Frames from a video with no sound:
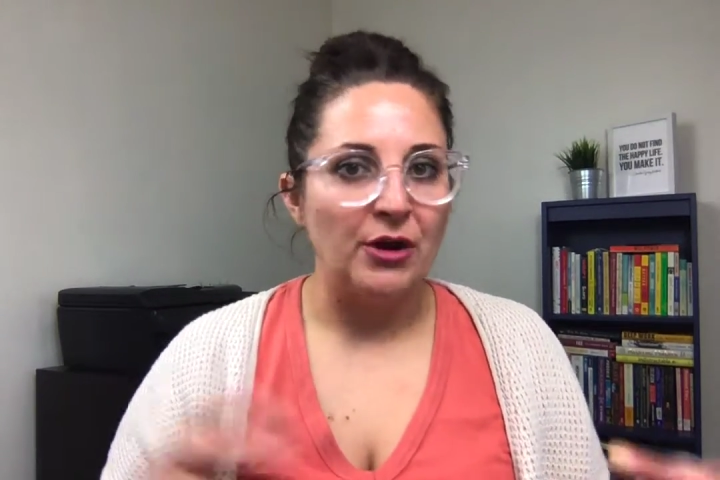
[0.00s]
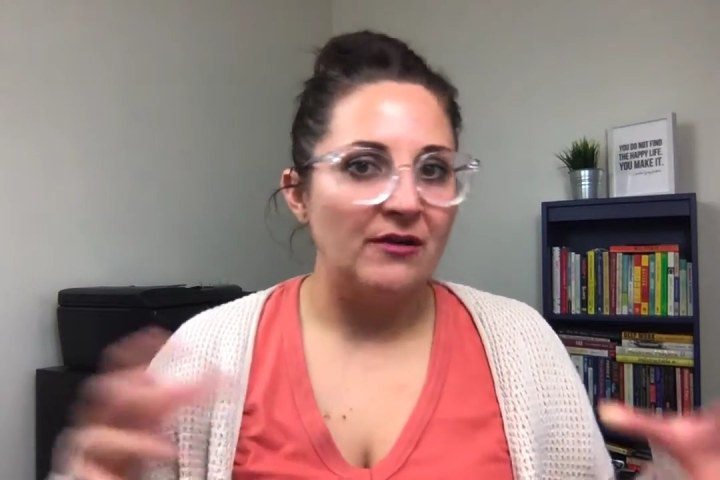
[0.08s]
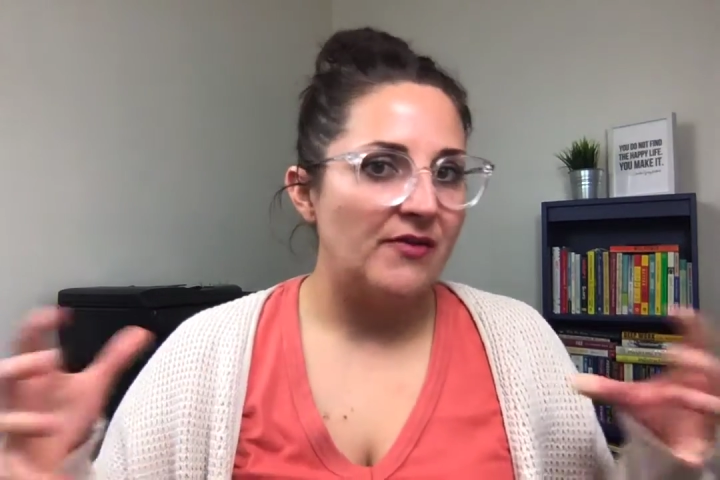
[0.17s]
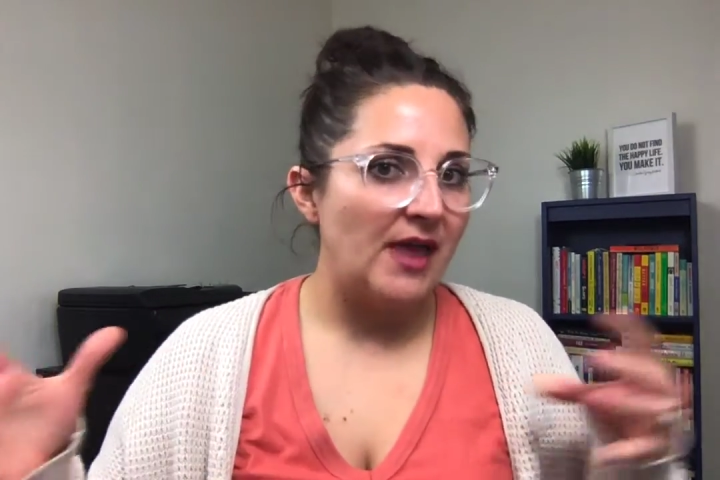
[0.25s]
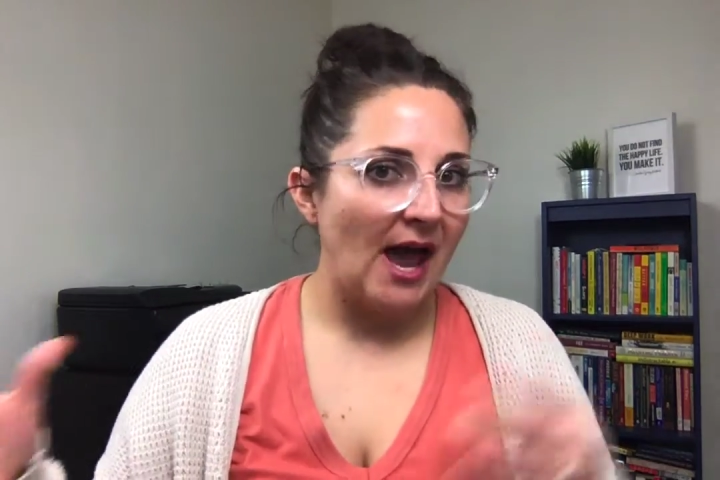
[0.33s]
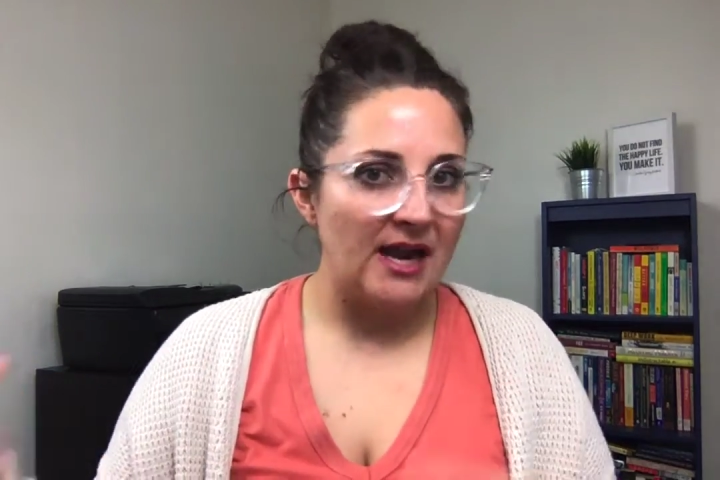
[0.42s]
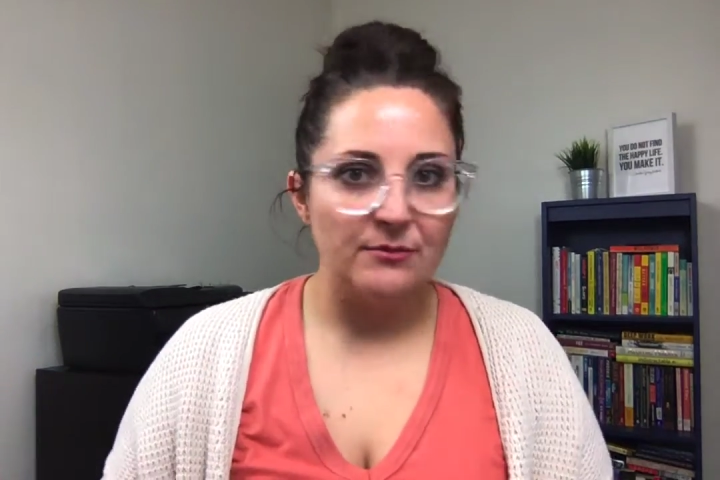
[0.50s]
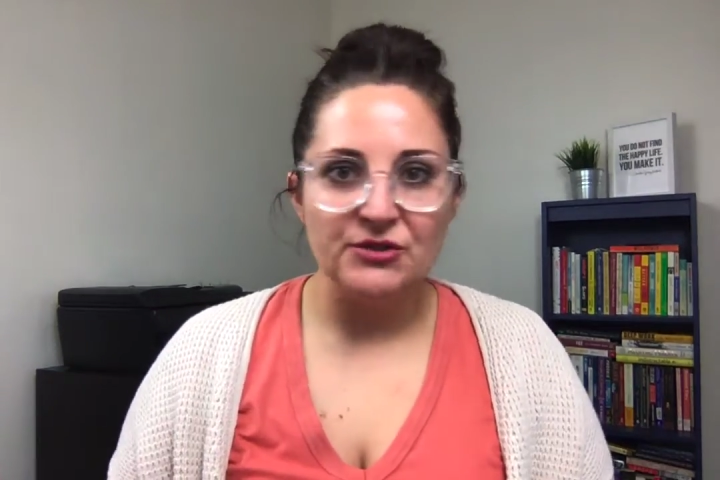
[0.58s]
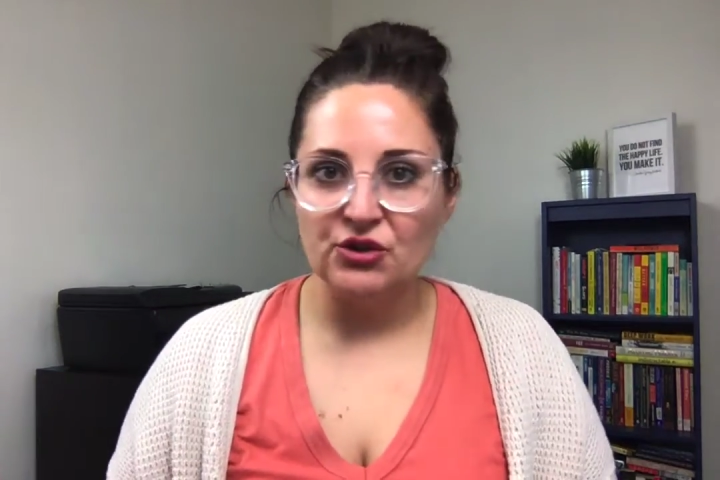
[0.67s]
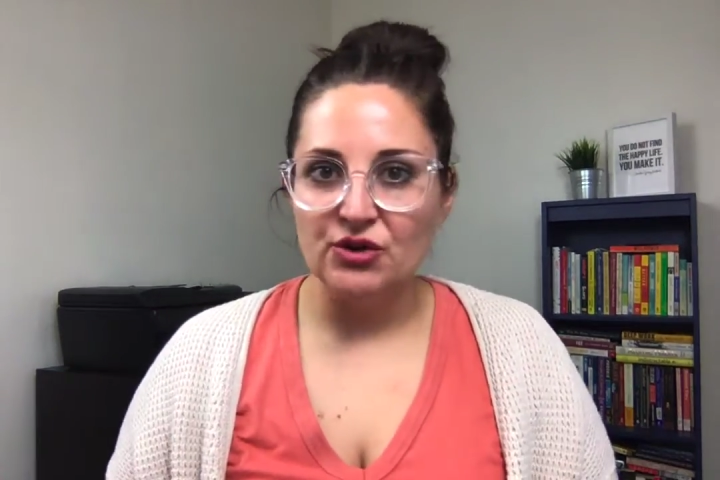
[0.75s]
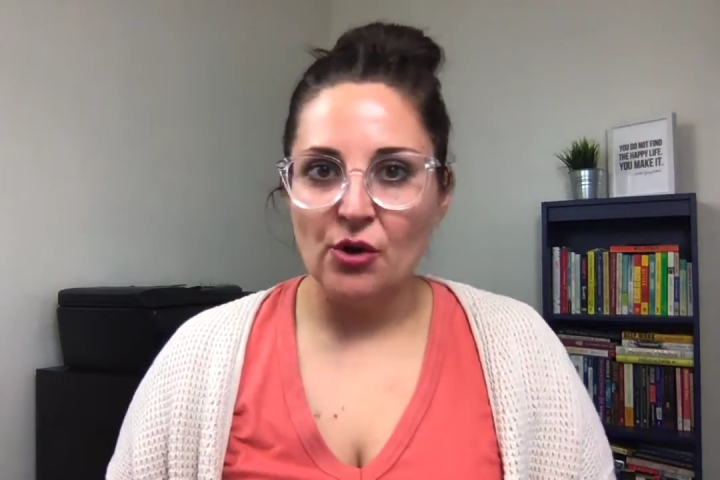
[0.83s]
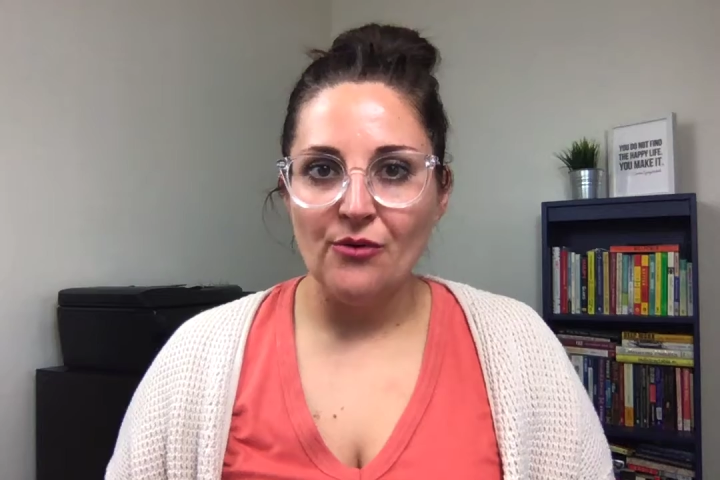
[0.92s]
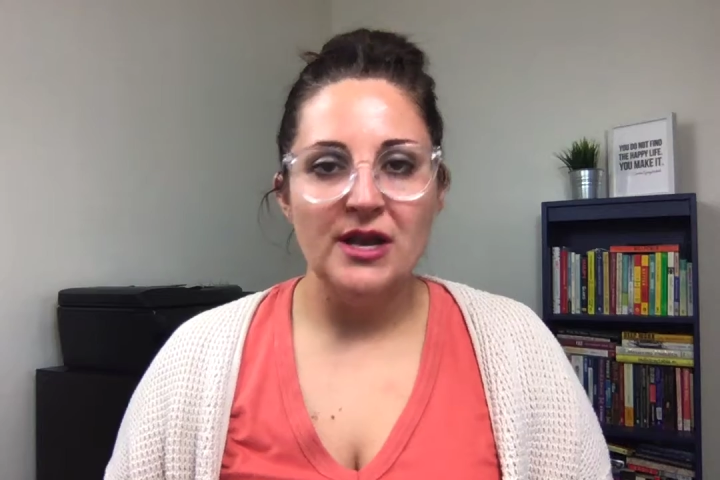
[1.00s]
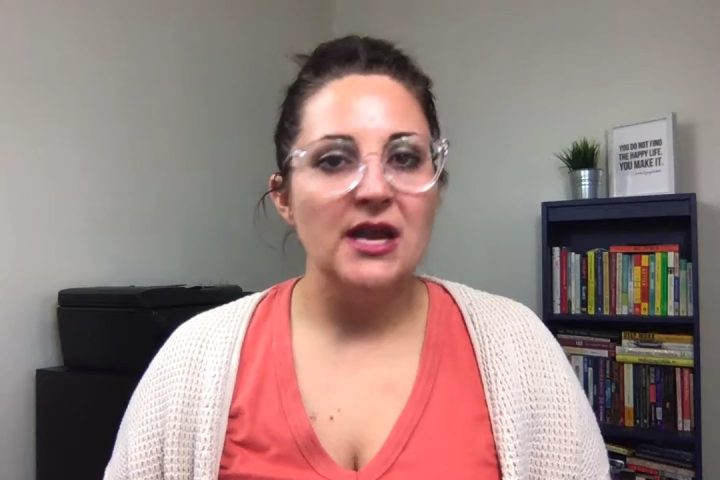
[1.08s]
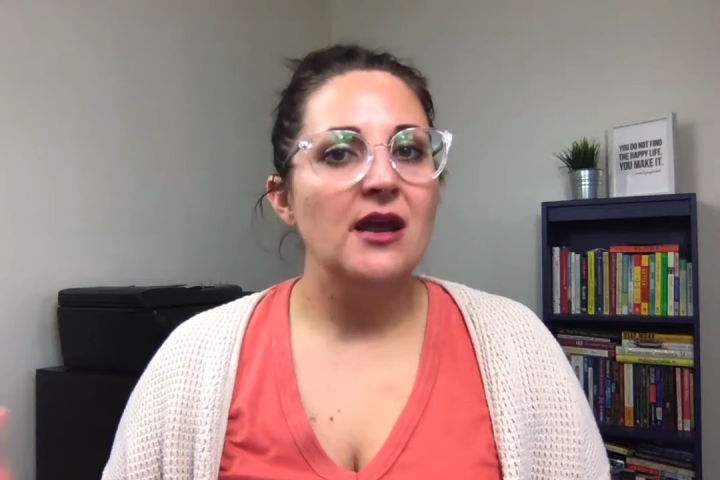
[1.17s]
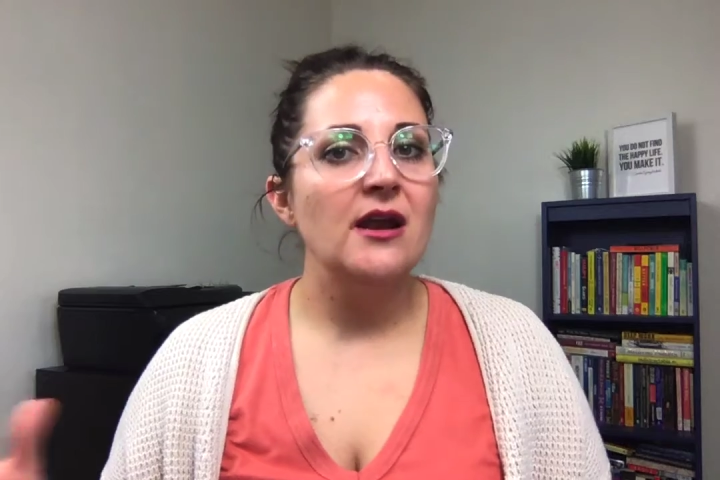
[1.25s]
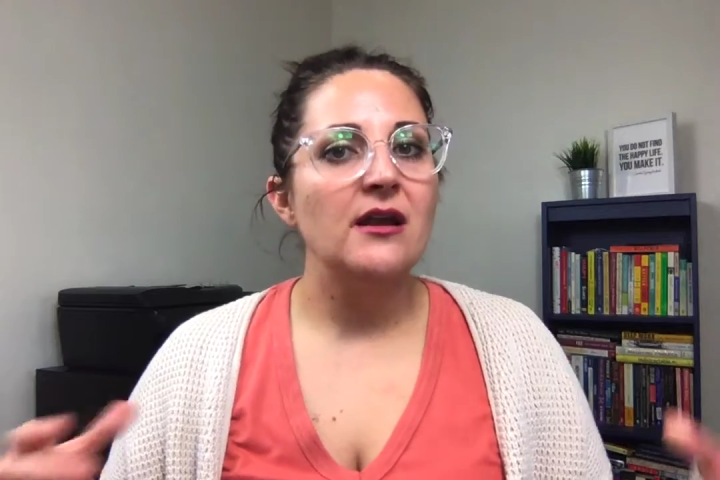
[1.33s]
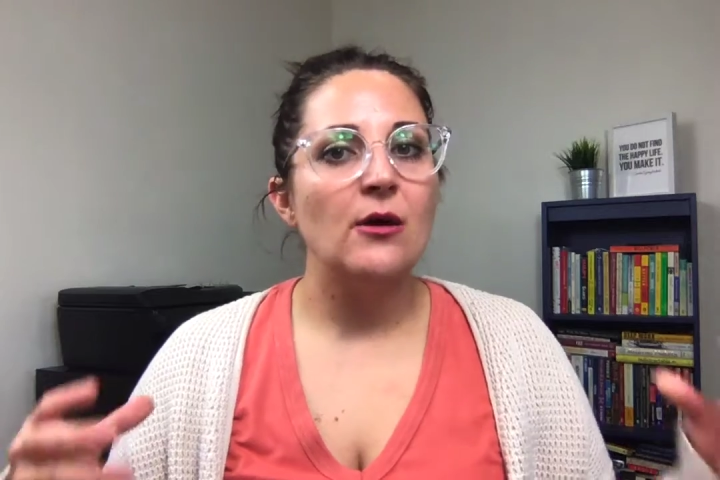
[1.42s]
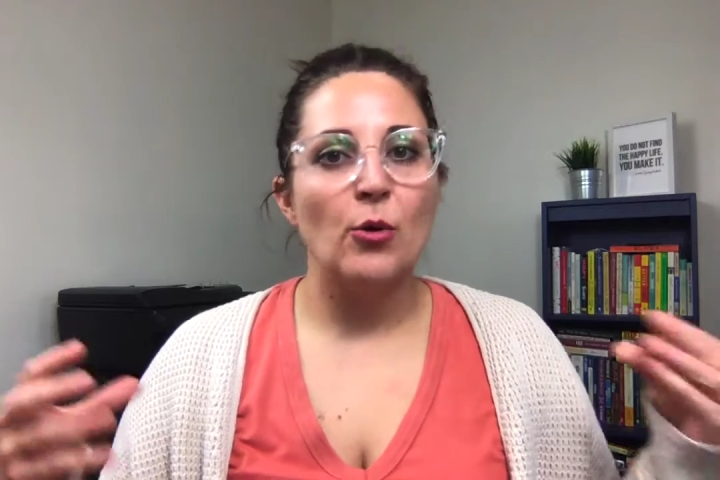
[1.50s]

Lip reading: of the items you don't need